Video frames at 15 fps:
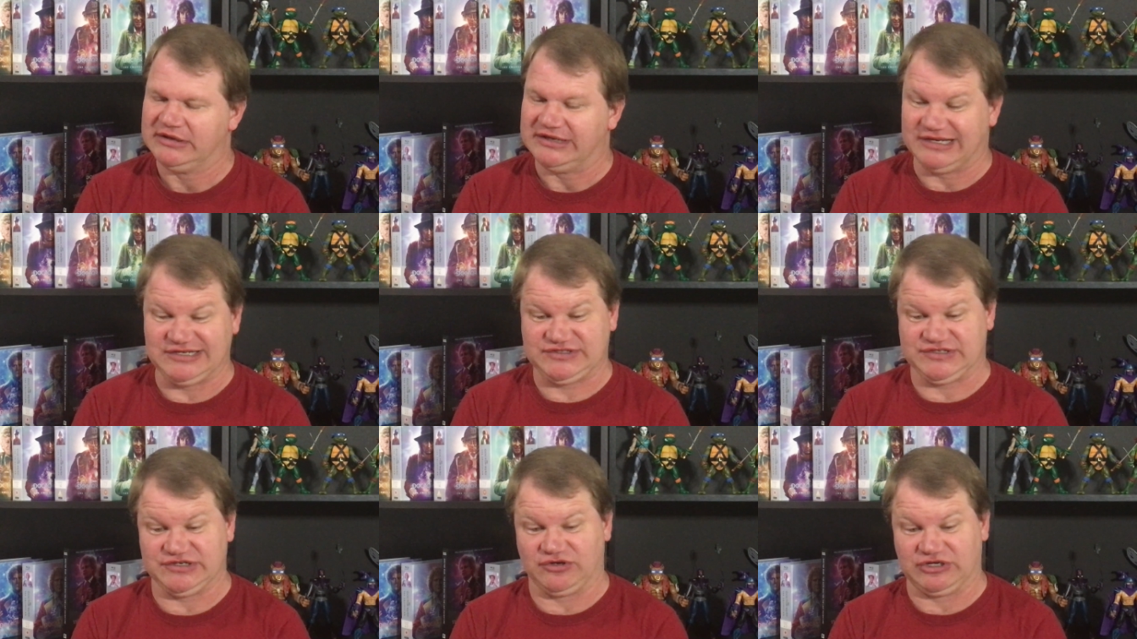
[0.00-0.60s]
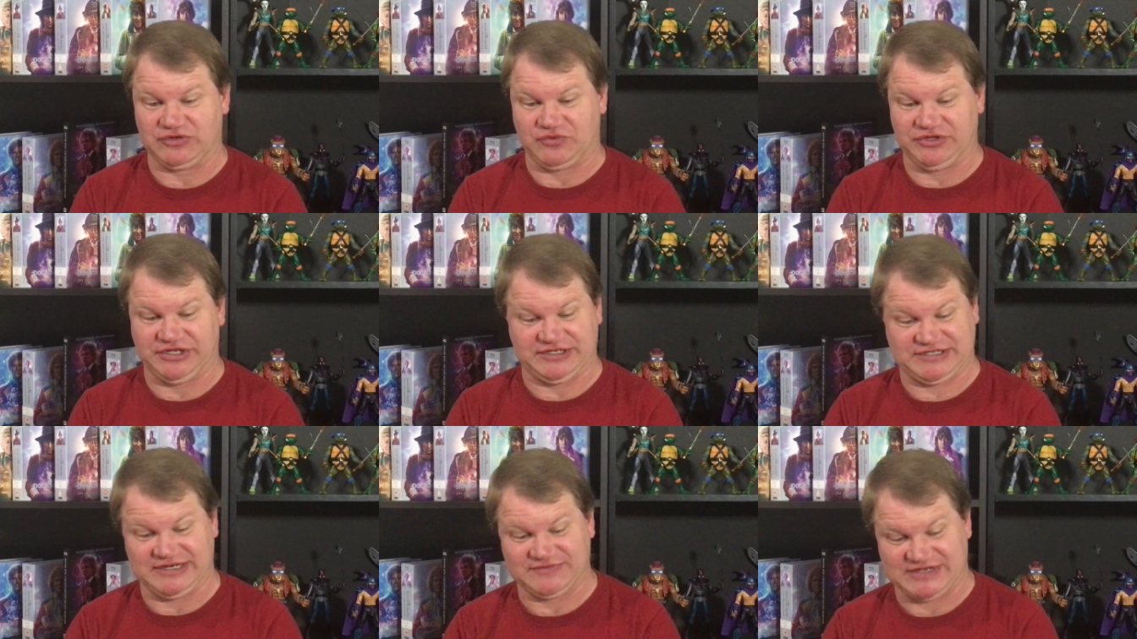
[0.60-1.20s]
He's the only one
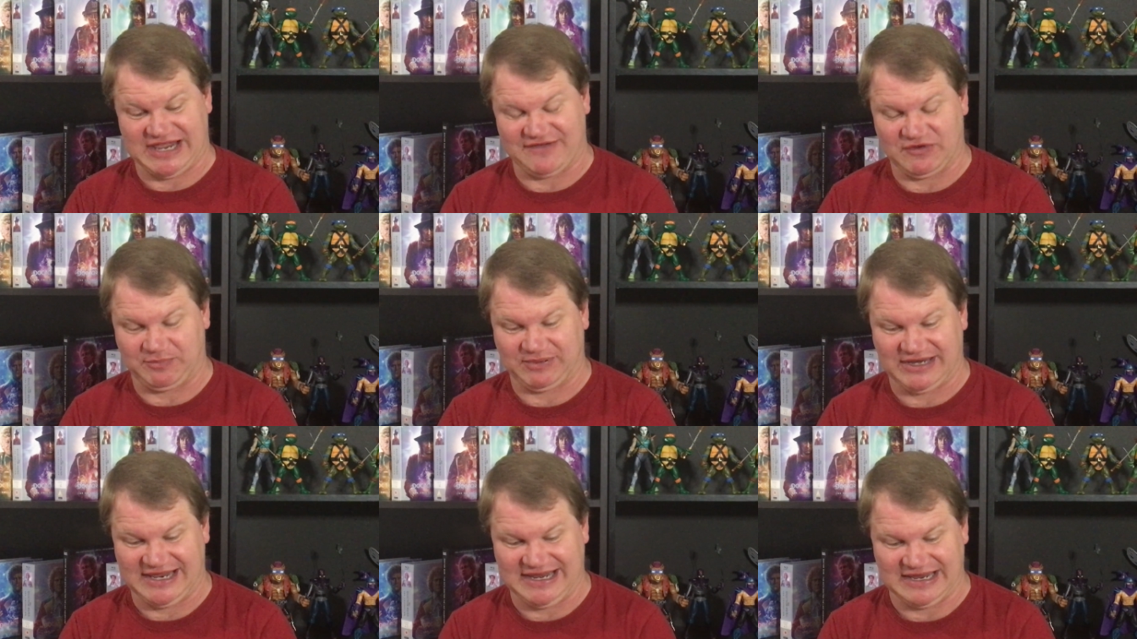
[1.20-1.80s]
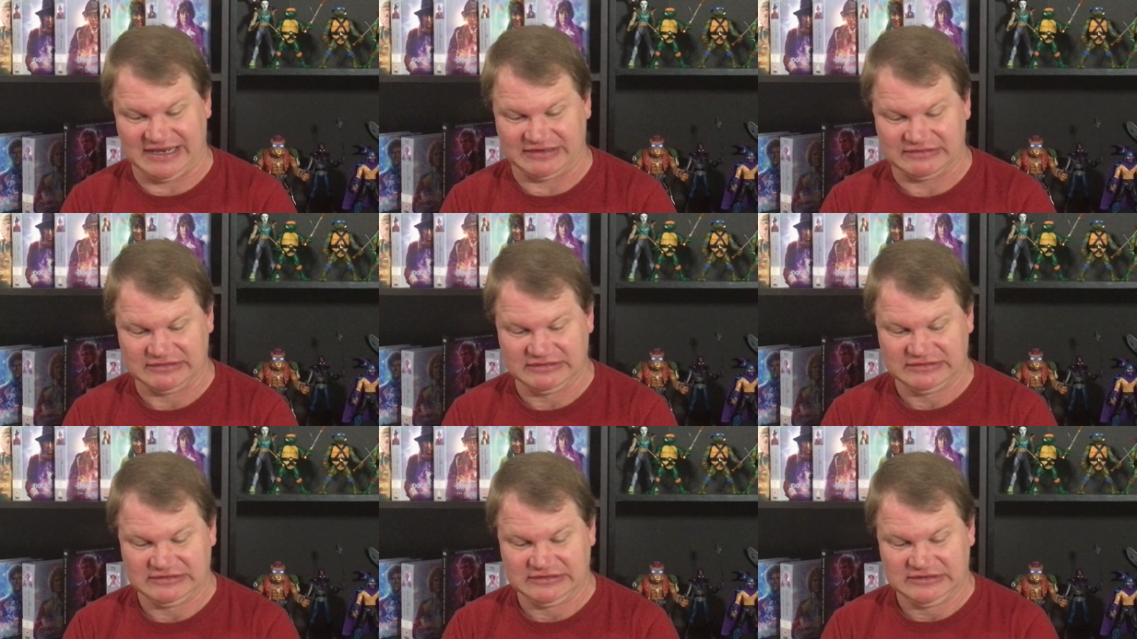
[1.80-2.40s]
that seems to have a plan.
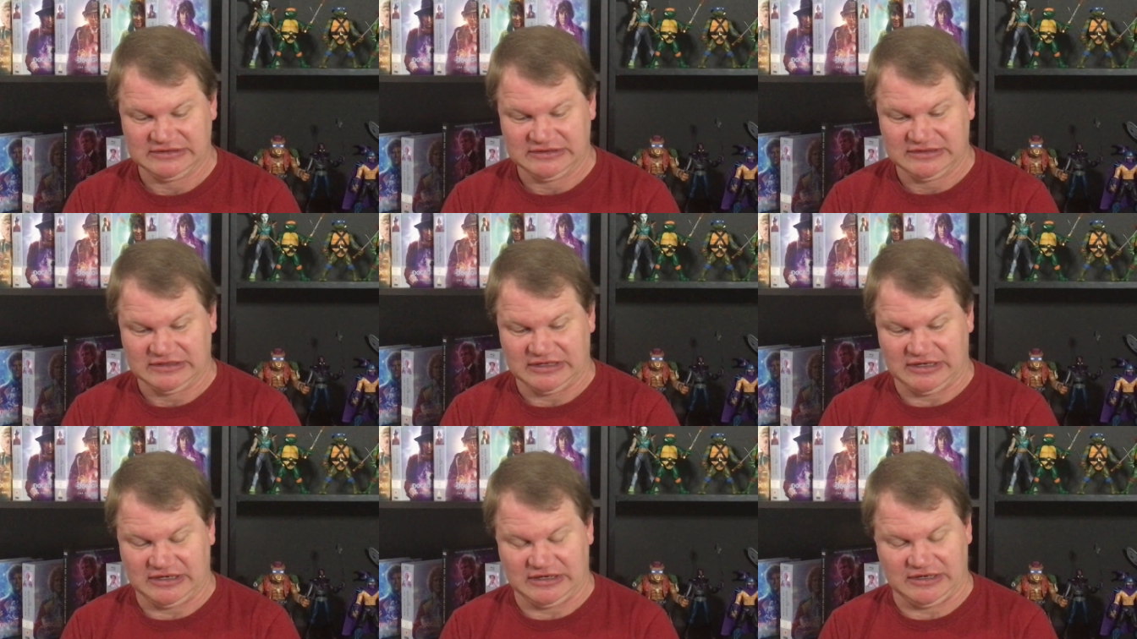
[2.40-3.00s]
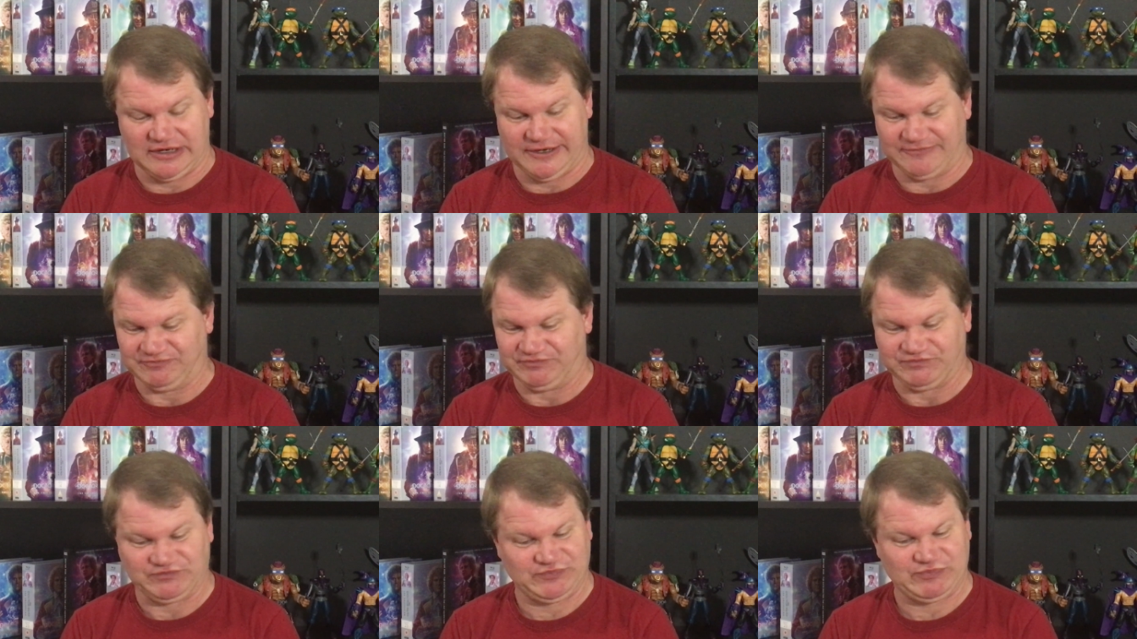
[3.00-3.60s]
Um,